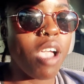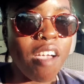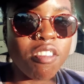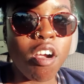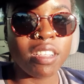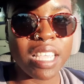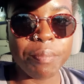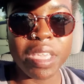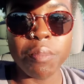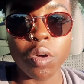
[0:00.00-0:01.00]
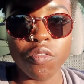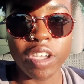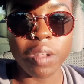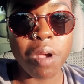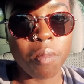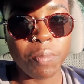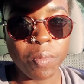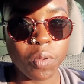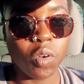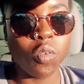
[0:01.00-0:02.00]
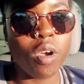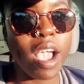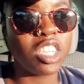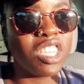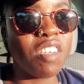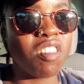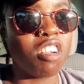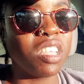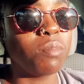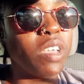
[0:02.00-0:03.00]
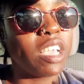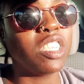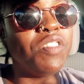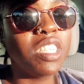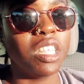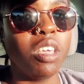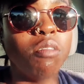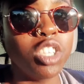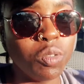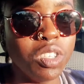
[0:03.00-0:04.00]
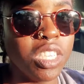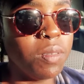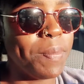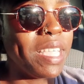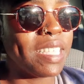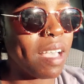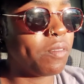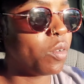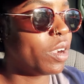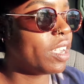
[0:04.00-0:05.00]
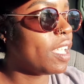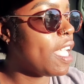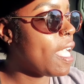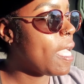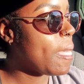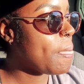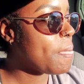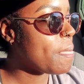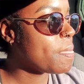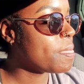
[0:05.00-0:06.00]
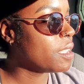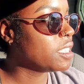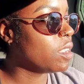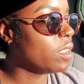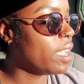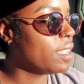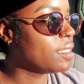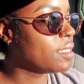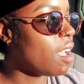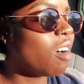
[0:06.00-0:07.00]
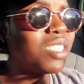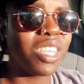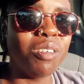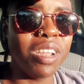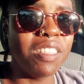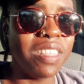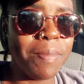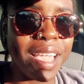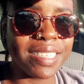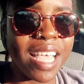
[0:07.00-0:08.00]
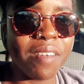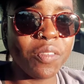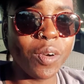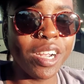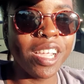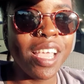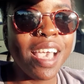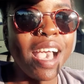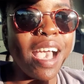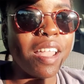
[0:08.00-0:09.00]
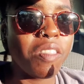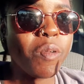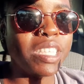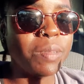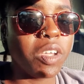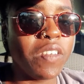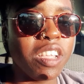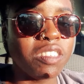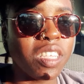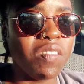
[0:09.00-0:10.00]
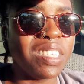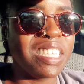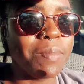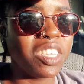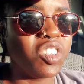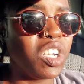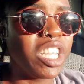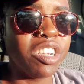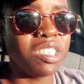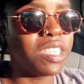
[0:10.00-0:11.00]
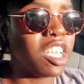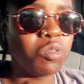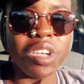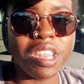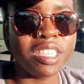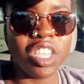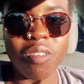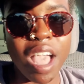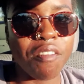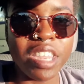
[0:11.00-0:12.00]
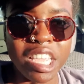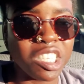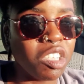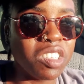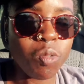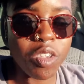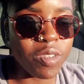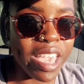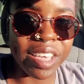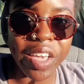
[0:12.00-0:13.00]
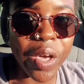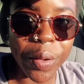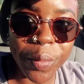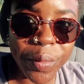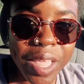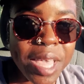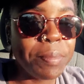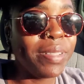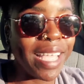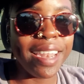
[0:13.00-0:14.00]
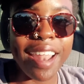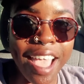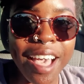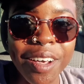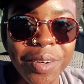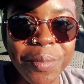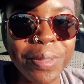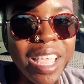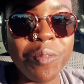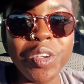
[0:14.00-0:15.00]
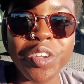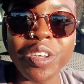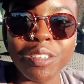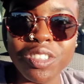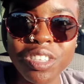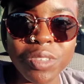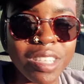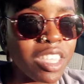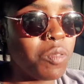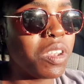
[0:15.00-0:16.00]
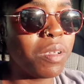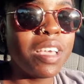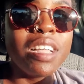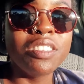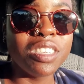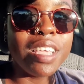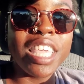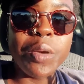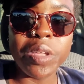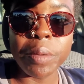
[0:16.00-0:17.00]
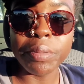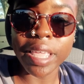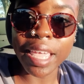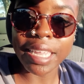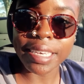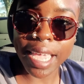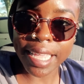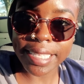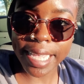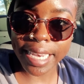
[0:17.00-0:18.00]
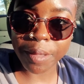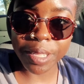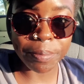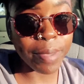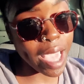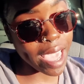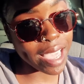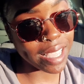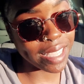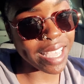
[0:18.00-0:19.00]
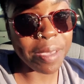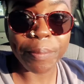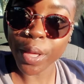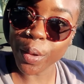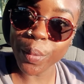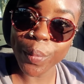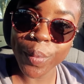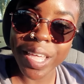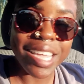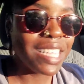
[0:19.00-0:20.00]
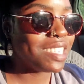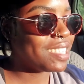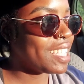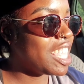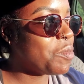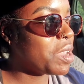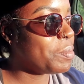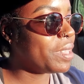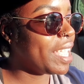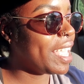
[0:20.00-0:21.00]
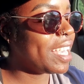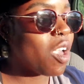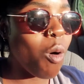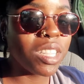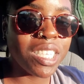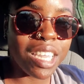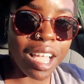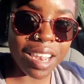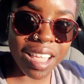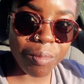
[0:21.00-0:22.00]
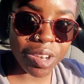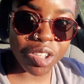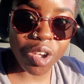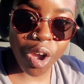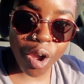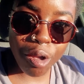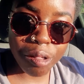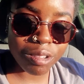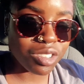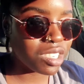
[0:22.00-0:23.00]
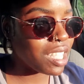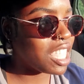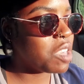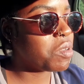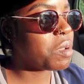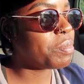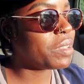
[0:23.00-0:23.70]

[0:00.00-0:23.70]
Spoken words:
having a hard time being motivated are probably people who are actually having a hard time to actually physically go to a gym and make time for it. So yes, also another thing, making time for it, another way to motivate yourself is to make sure you clear your schedule, honey, so you don't have any excuse of why you can't go. Plan it out. Plan when you're gonna go to the gym, just like you wanna plan dates, honey, with bae and boo. Just like you wanna plan going to the club with the girls. Just like you wanna